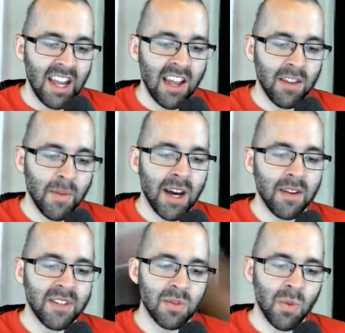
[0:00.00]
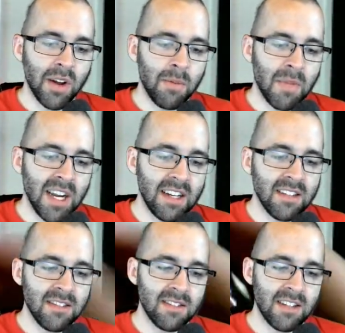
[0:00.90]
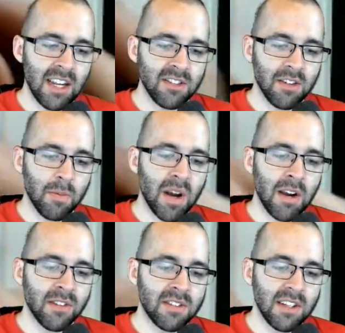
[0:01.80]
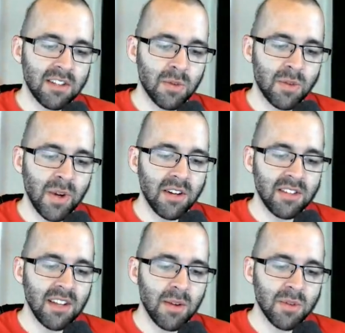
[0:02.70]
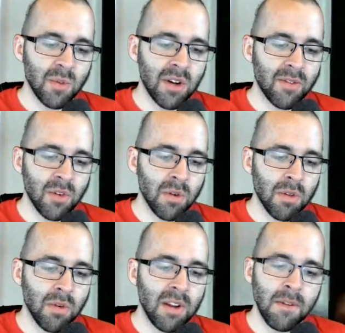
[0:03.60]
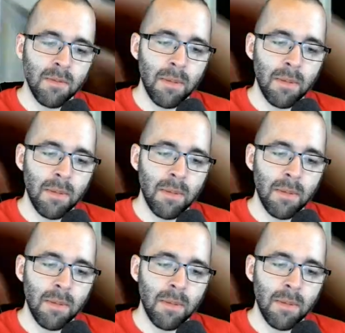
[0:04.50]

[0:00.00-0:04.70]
And the bottom is 1 minus tangent of pi over 6, which we already said was 1 over root 3,